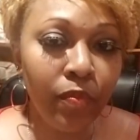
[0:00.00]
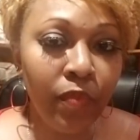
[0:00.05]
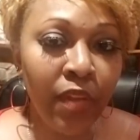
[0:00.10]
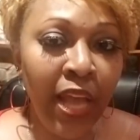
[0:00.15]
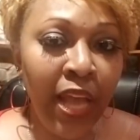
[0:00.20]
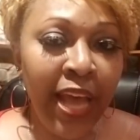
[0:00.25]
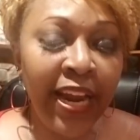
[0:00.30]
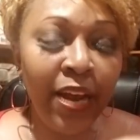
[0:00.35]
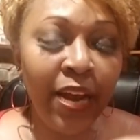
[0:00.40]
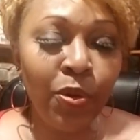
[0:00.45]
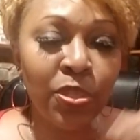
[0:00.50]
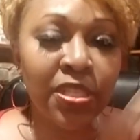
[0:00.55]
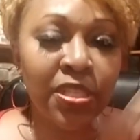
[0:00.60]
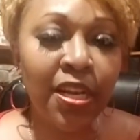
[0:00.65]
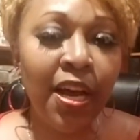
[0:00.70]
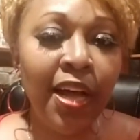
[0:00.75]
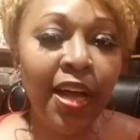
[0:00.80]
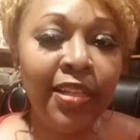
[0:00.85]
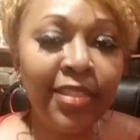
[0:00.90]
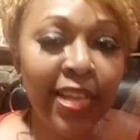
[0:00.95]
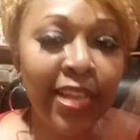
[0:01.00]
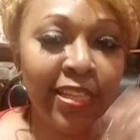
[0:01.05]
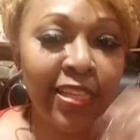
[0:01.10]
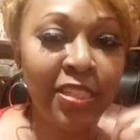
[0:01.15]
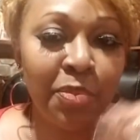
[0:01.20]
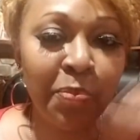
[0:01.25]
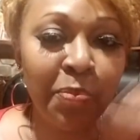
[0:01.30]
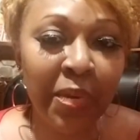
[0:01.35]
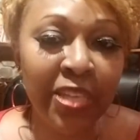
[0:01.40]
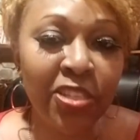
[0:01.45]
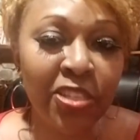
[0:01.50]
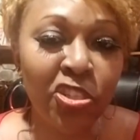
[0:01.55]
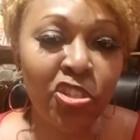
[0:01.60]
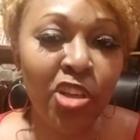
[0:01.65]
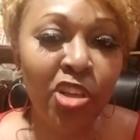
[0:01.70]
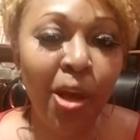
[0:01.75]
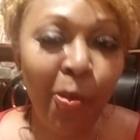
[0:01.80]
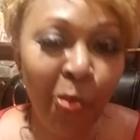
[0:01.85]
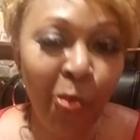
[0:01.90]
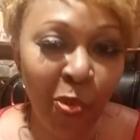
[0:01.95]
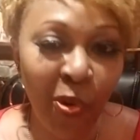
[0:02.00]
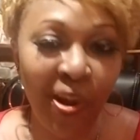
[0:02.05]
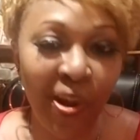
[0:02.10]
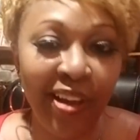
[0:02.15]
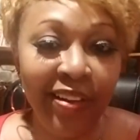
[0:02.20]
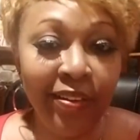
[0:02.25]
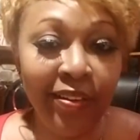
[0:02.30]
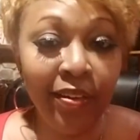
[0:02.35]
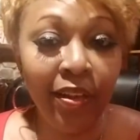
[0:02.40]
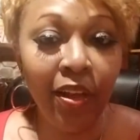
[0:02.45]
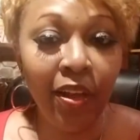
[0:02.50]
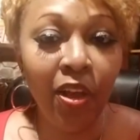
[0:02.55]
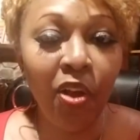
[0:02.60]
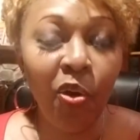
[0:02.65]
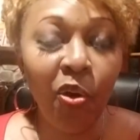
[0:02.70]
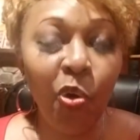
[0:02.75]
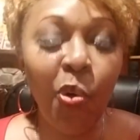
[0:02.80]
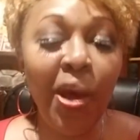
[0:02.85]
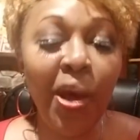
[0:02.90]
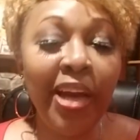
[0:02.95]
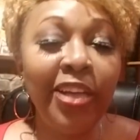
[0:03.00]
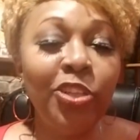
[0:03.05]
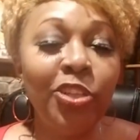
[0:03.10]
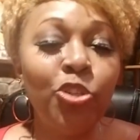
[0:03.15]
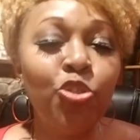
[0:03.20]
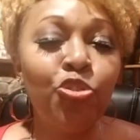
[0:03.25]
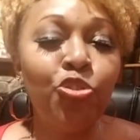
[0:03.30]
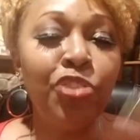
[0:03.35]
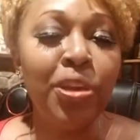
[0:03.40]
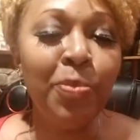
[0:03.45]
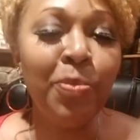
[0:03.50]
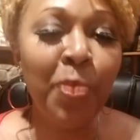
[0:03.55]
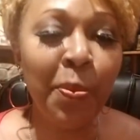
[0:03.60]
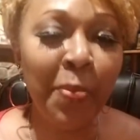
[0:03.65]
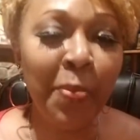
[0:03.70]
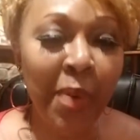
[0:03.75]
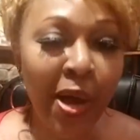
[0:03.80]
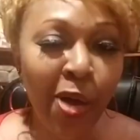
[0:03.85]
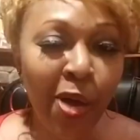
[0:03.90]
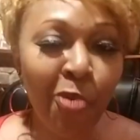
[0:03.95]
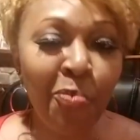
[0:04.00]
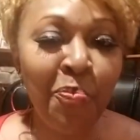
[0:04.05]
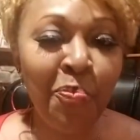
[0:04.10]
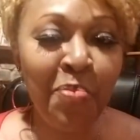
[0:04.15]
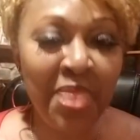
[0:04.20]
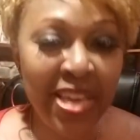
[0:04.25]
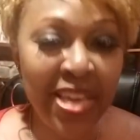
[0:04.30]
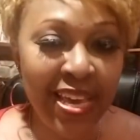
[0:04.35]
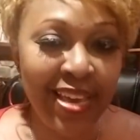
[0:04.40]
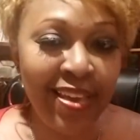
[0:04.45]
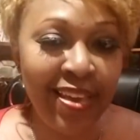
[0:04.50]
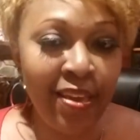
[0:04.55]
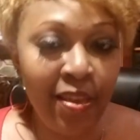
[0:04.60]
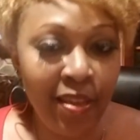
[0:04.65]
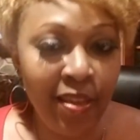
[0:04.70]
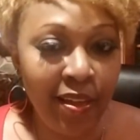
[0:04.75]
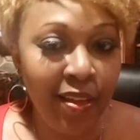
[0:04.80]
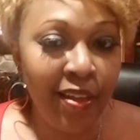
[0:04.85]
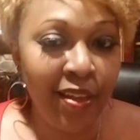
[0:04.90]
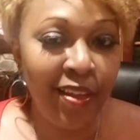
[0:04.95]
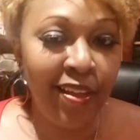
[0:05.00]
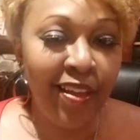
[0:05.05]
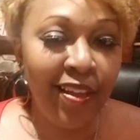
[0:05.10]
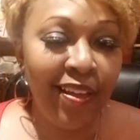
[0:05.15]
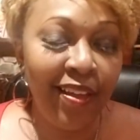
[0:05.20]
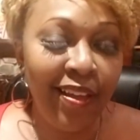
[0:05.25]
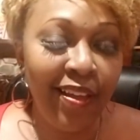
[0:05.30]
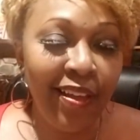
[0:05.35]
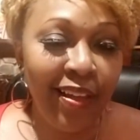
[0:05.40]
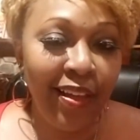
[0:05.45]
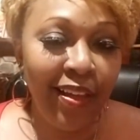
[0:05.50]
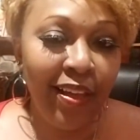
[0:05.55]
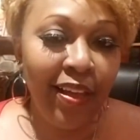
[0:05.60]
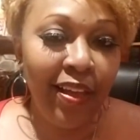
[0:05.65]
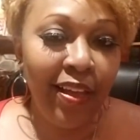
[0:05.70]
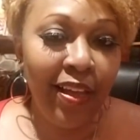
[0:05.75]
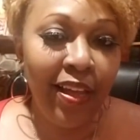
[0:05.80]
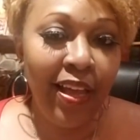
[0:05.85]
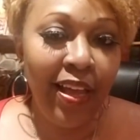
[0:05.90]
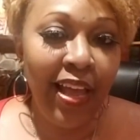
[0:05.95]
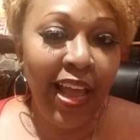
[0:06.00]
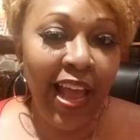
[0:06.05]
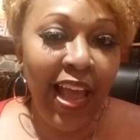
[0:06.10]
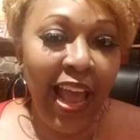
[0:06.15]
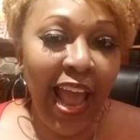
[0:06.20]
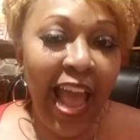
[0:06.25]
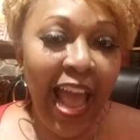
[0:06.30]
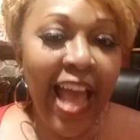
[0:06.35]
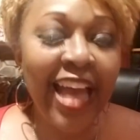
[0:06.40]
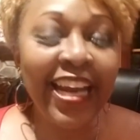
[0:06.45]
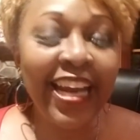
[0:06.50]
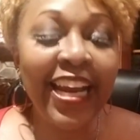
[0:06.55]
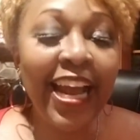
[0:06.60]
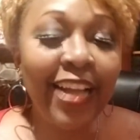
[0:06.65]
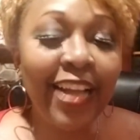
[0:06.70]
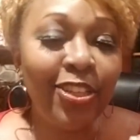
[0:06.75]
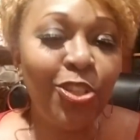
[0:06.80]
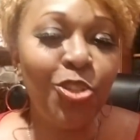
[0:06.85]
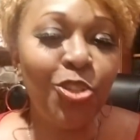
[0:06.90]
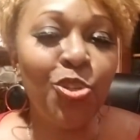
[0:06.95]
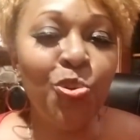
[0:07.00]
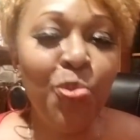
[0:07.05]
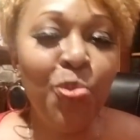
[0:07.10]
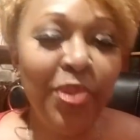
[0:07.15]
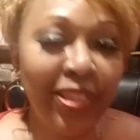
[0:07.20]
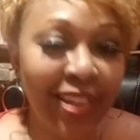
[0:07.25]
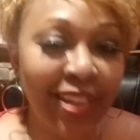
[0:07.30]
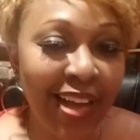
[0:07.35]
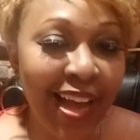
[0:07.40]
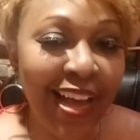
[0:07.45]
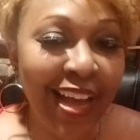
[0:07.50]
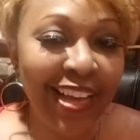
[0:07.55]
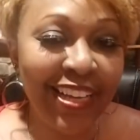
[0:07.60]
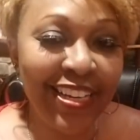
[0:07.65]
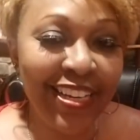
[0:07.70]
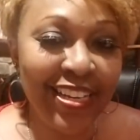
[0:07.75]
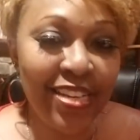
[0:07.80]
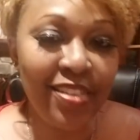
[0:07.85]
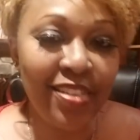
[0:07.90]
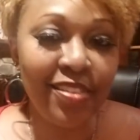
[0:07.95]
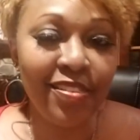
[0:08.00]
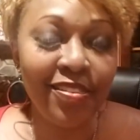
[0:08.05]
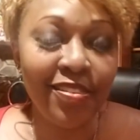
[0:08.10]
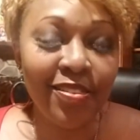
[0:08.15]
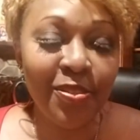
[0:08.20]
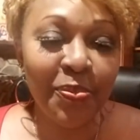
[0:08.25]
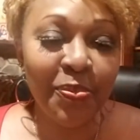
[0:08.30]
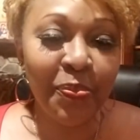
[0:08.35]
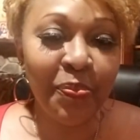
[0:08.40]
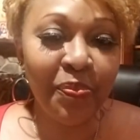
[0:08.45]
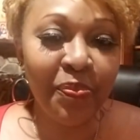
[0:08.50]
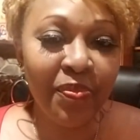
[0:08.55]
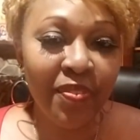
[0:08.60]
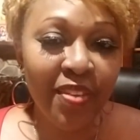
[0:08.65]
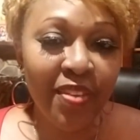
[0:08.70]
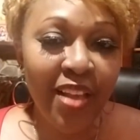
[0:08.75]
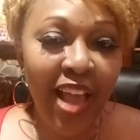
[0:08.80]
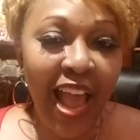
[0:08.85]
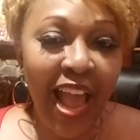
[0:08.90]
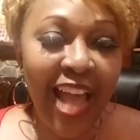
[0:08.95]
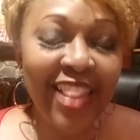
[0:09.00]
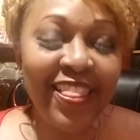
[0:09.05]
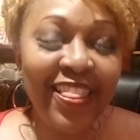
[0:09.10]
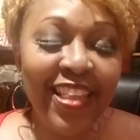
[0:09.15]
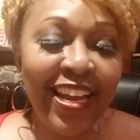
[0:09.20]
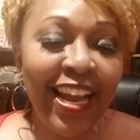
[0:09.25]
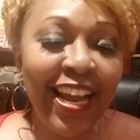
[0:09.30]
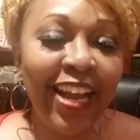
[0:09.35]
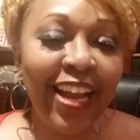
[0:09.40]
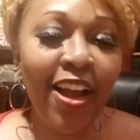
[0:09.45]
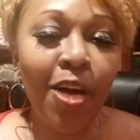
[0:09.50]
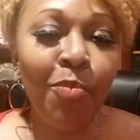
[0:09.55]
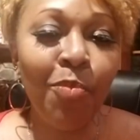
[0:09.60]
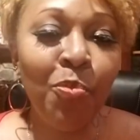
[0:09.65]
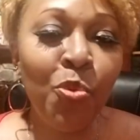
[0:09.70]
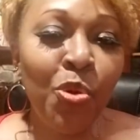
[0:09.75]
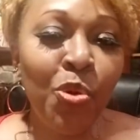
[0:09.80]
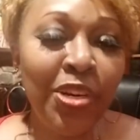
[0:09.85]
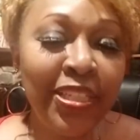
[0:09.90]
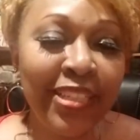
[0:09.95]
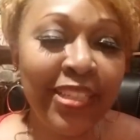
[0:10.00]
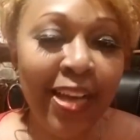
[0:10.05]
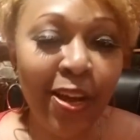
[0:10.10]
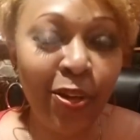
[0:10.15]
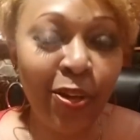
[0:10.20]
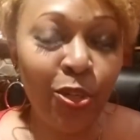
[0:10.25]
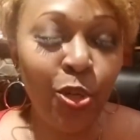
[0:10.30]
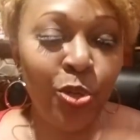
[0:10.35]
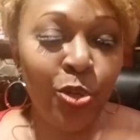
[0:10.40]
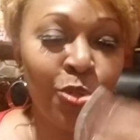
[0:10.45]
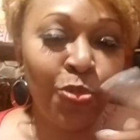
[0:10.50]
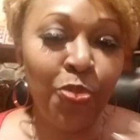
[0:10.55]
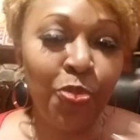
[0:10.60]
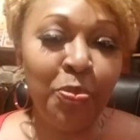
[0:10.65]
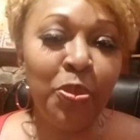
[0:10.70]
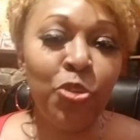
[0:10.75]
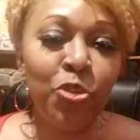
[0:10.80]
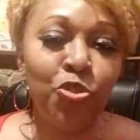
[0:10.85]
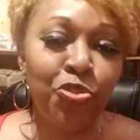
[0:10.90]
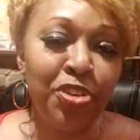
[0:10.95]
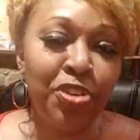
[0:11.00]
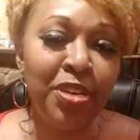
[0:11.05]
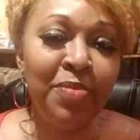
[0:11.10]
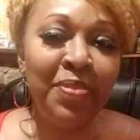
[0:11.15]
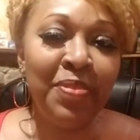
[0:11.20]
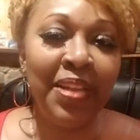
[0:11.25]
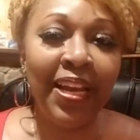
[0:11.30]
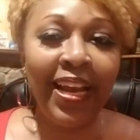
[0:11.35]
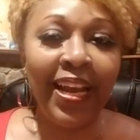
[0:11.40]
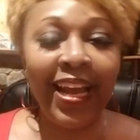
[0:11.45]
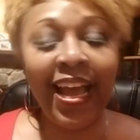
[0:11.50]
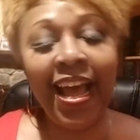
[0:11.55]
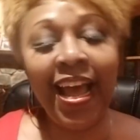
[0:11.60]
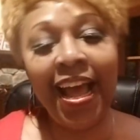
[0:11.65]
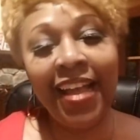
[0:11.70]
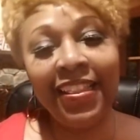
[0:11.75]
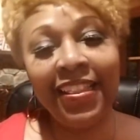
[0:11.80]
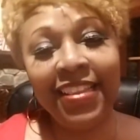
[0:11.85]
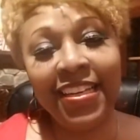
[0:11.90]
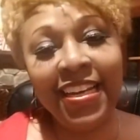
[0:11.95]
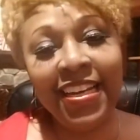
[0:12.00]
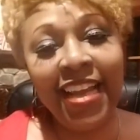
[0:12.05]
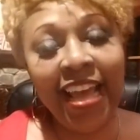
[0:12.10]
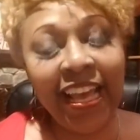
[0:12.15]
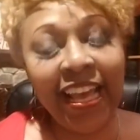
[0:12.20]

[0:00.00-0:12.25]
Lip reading: Sometimes we may think that these blocks that we have is necessarily tied to other people and, you know, and I say, yes, it is tied to other people and also within ourselves. But there comes a time where